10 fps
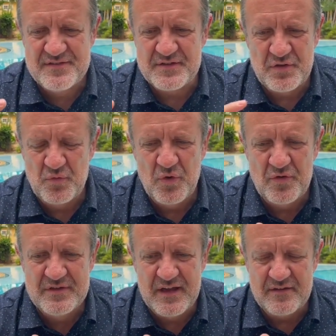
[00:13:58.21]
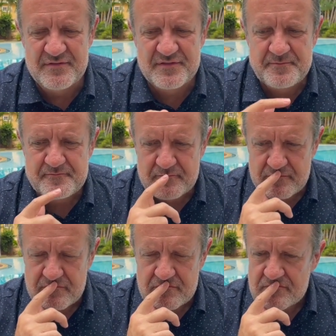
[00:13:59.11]
that the world gives,
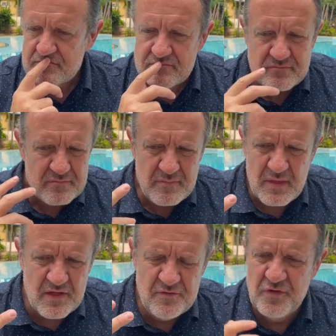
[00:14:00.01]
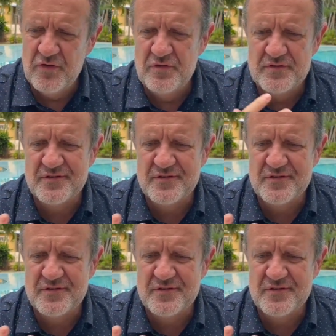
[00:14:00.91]
if you use a